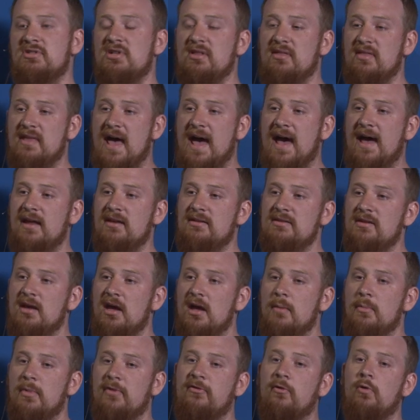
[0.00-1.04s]
to that
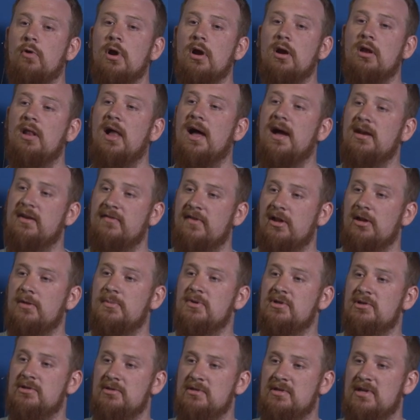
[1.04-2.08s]
before our client
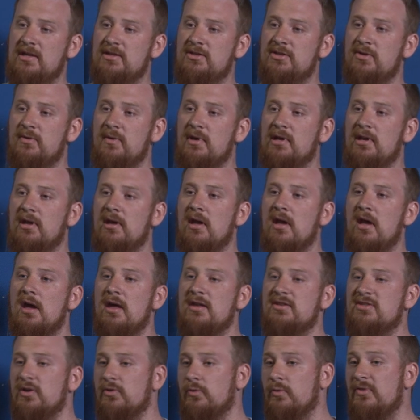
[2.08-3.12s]
developers get to it.
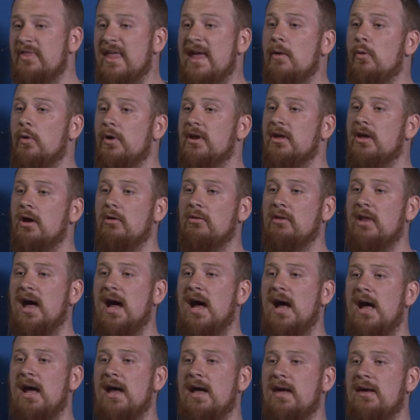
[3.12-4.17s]
And so when they want to go
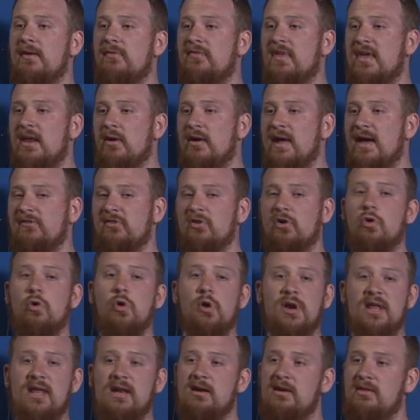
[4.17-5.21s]
live, they don't have to
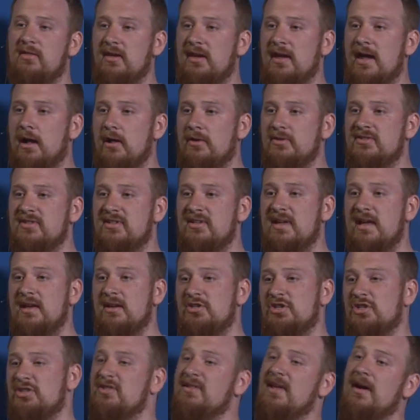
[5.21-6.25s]
coordinate anything else. The
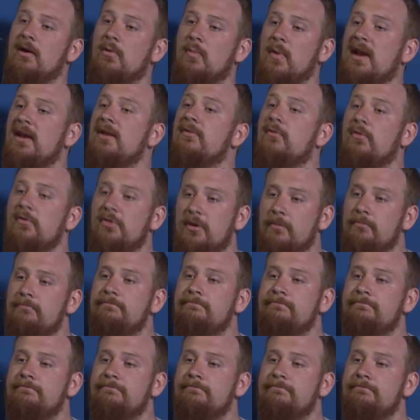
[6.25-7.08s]
data is just there waiting for them.